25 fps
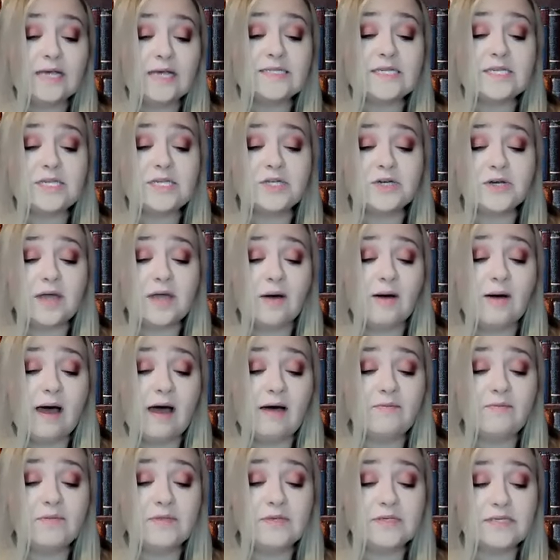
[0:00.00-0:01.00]
As he took out
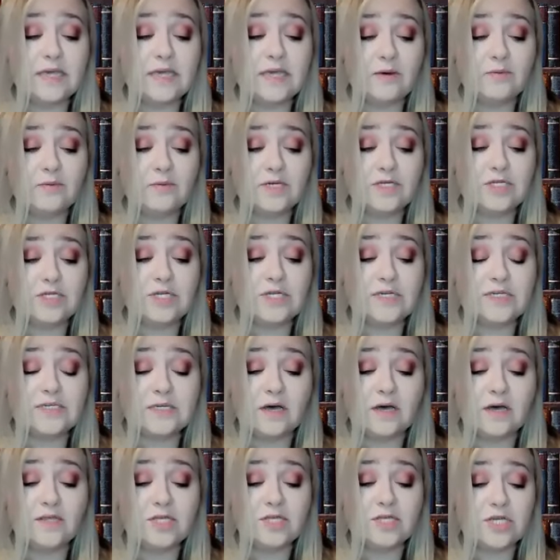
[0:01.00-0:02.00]
half of the sandwich, he
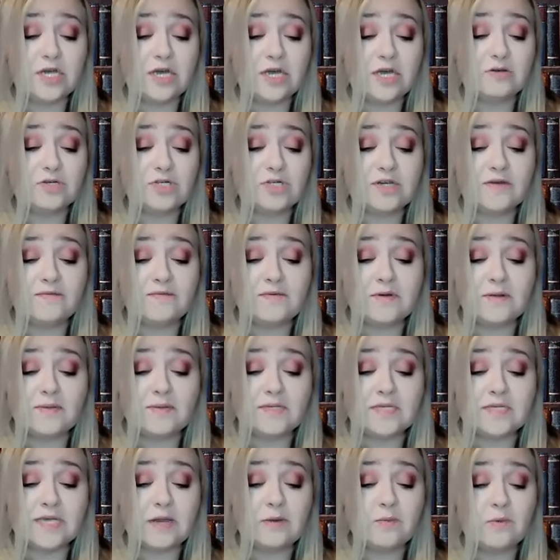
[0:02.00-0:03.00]
saw the shadow shift
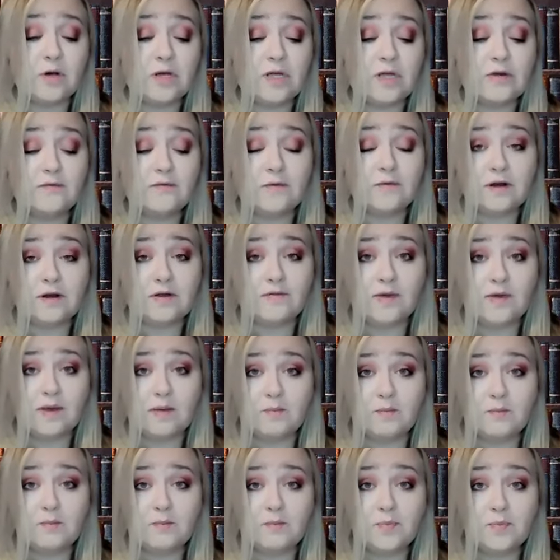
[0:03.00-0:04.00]
on the sidewalk in front of
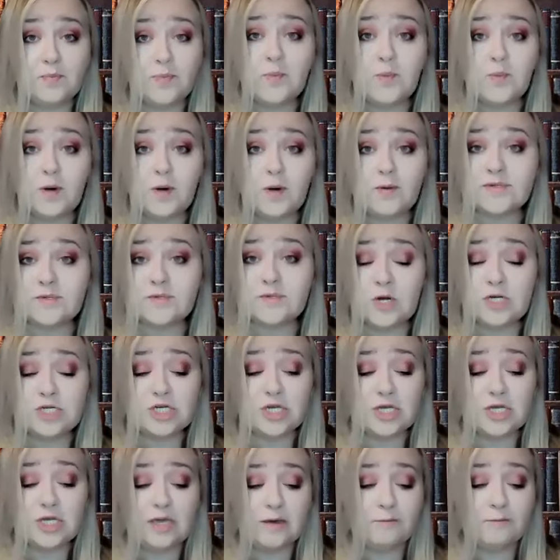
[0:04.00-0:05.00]
him. The boy was
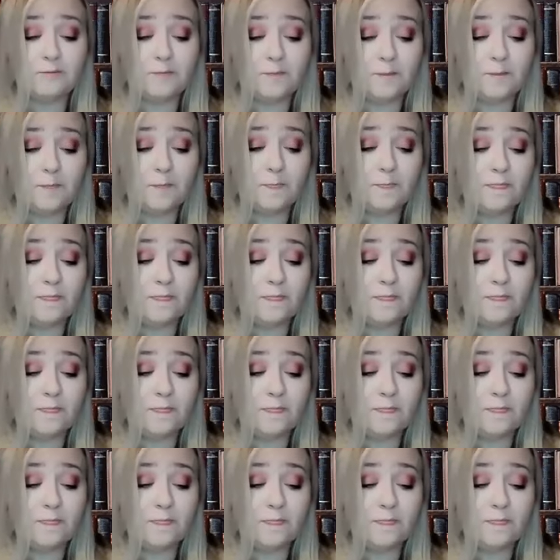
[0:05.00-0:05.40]
watching him.